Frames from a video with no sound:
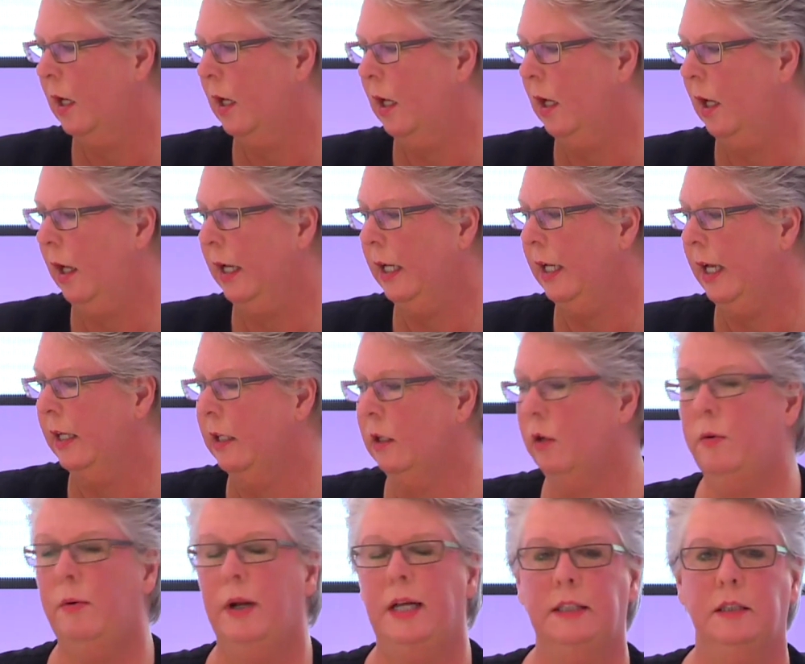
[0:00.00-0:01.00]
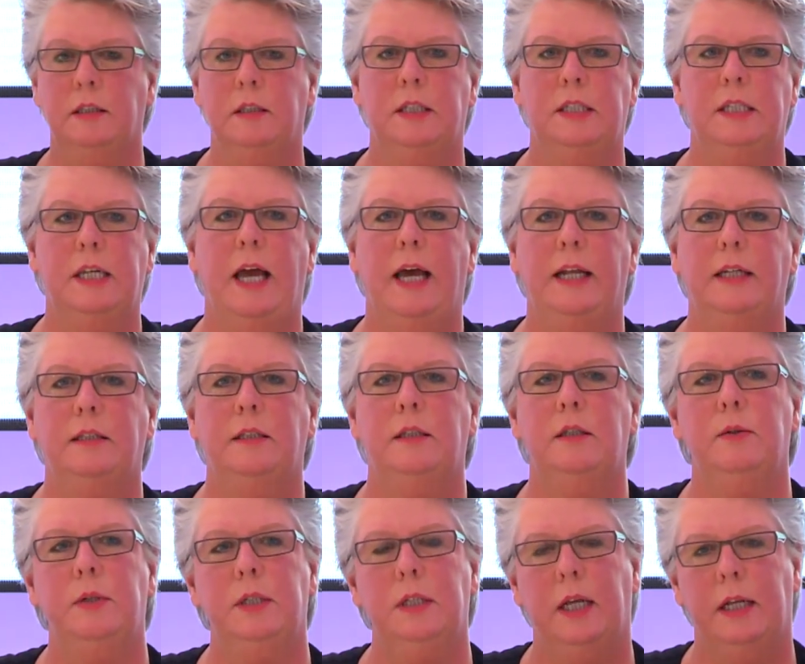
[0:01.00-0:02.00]
Again, a resin is added
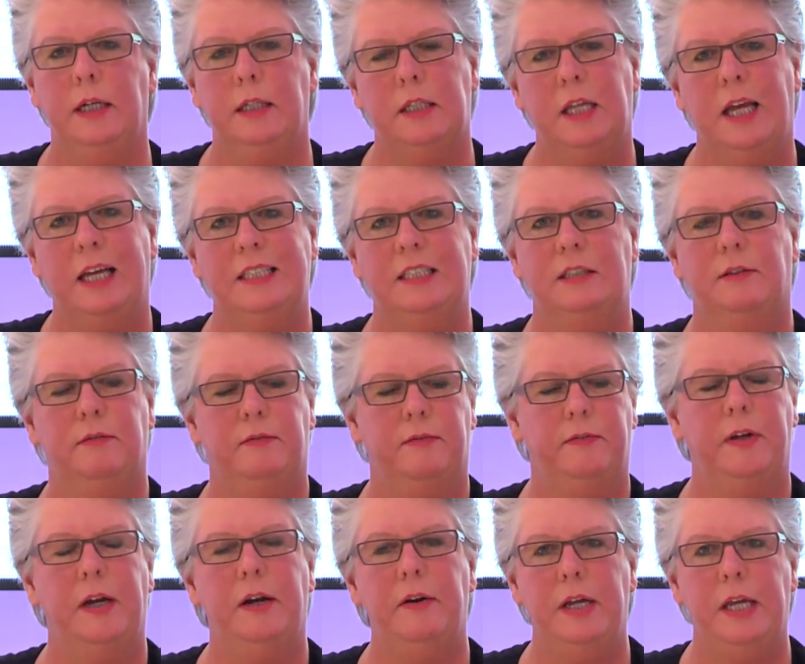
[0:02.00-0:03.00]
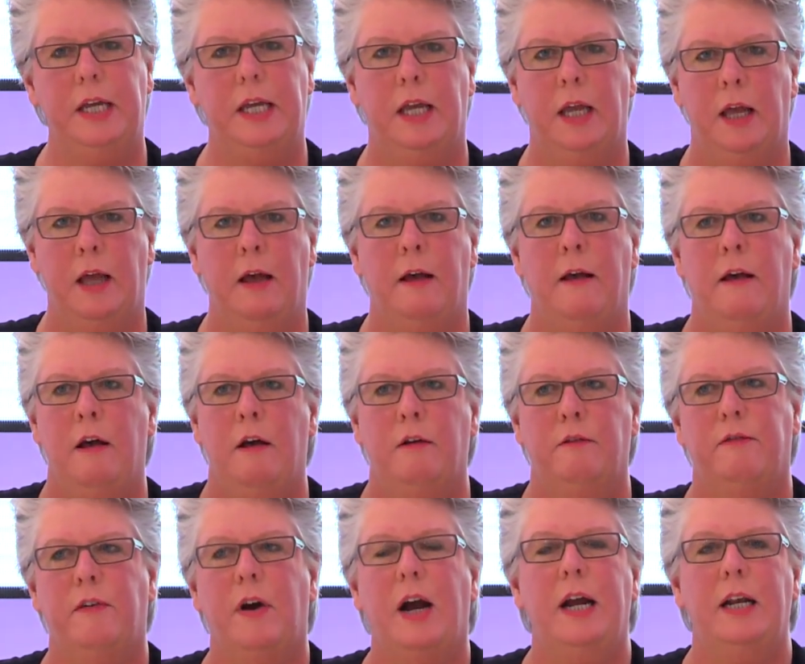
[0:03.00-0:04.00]
to it, and it has a very
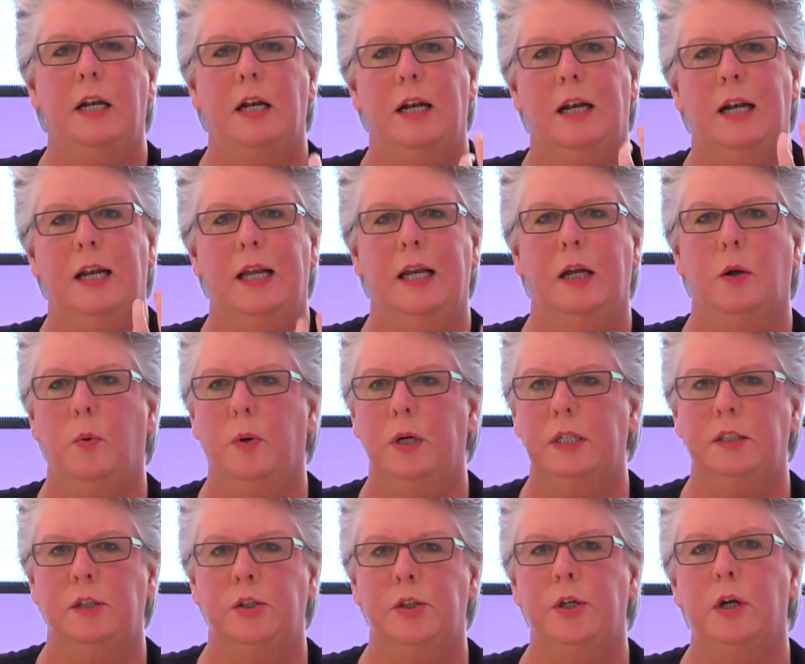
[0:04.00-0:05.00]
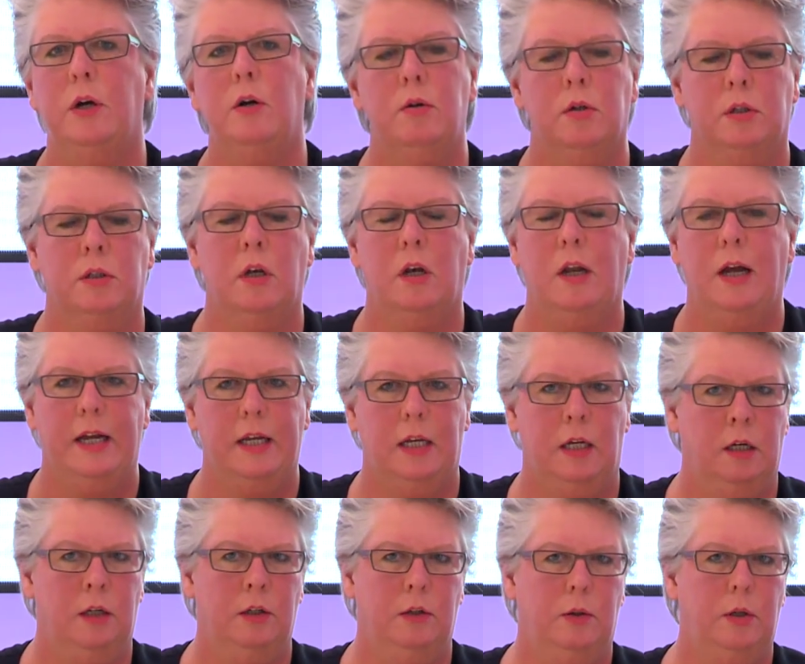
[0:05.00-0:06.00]
fine liquid, yogurt-like
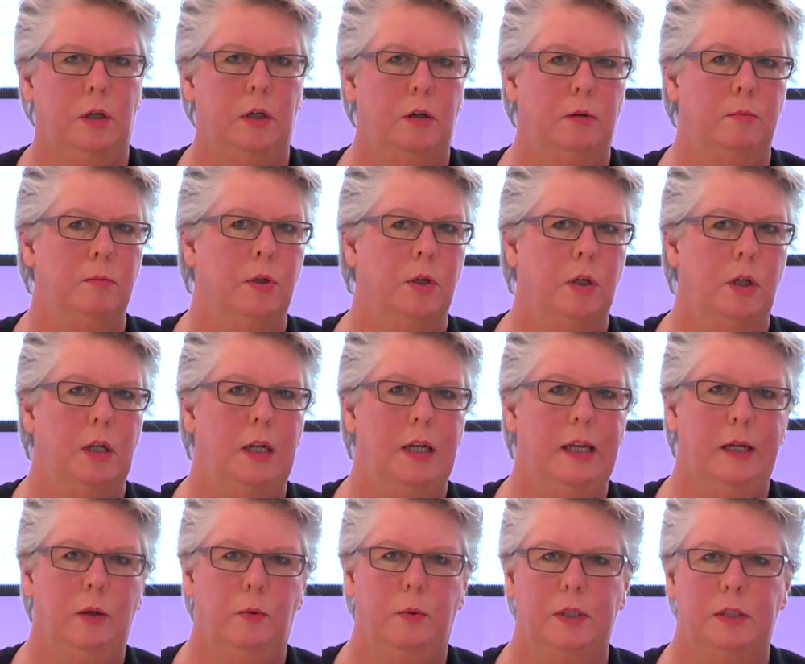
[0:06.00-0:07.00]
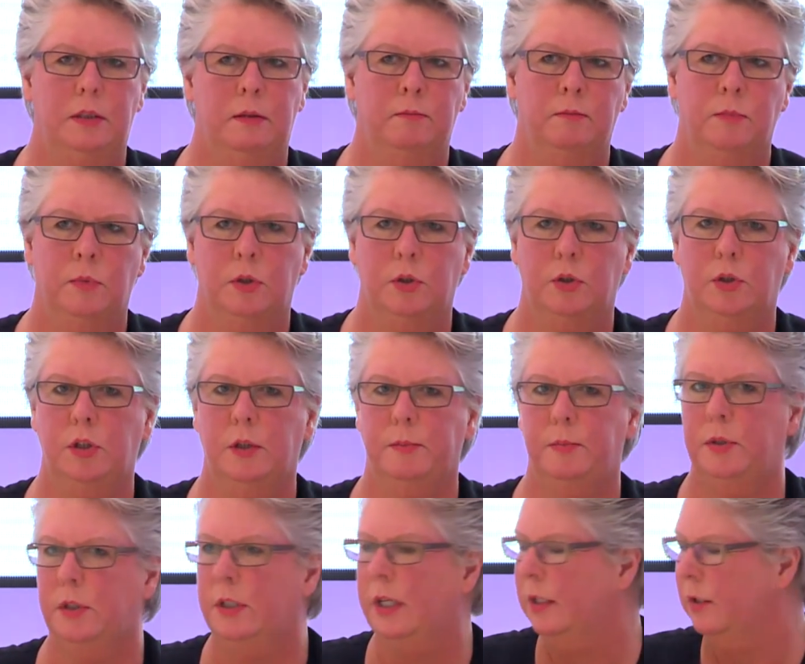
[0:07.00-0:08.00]
liquid
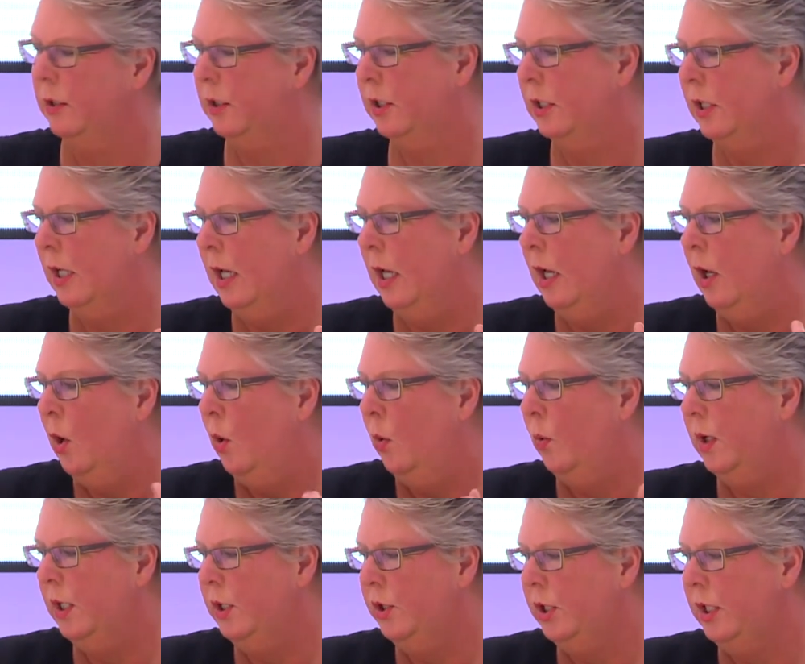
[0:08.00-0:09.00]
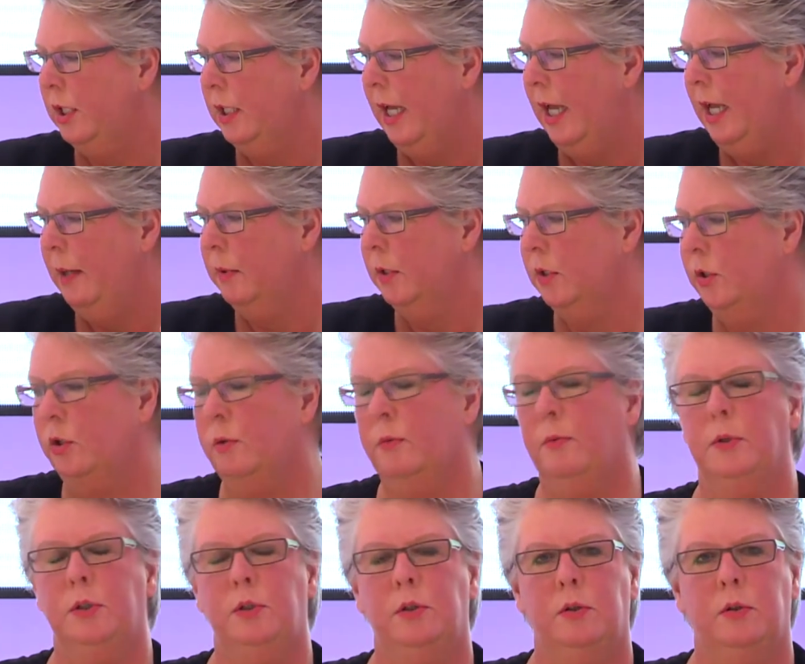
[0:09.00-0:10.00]
substance, which is able
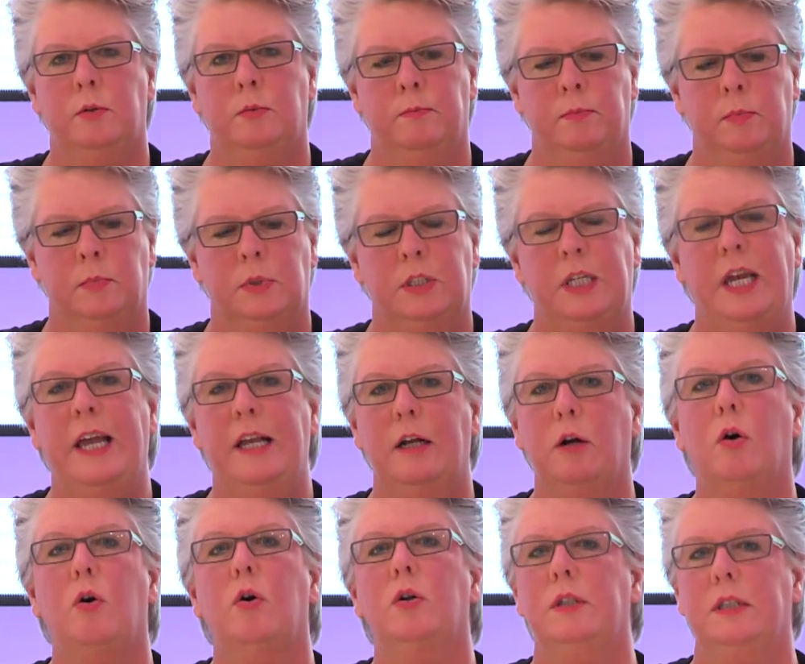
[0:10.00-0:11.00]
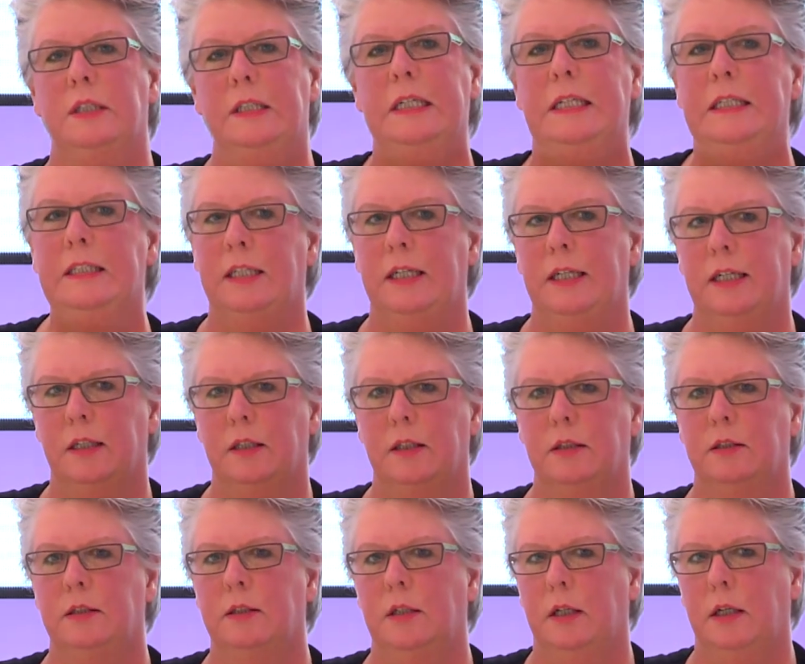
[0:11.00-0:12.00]
to take all the
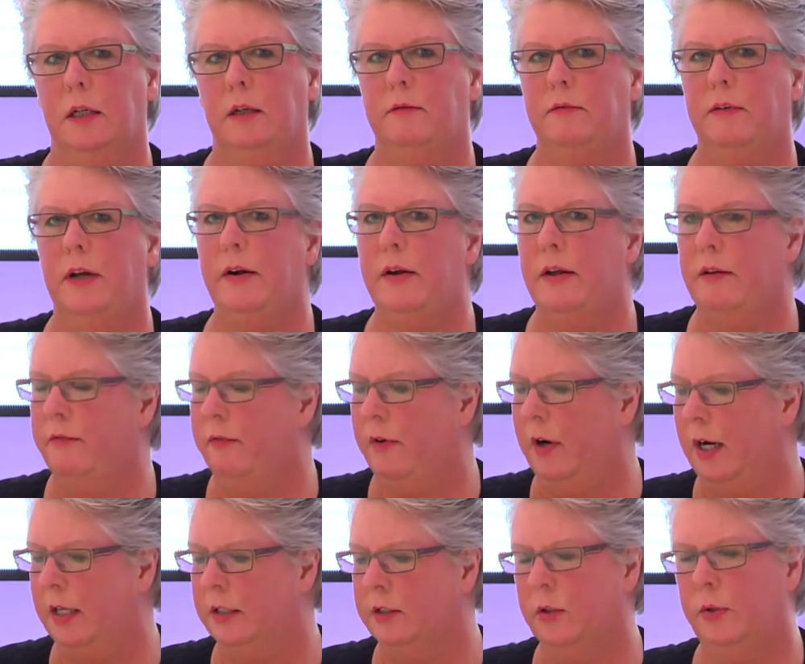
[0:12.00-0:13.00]
details very fine.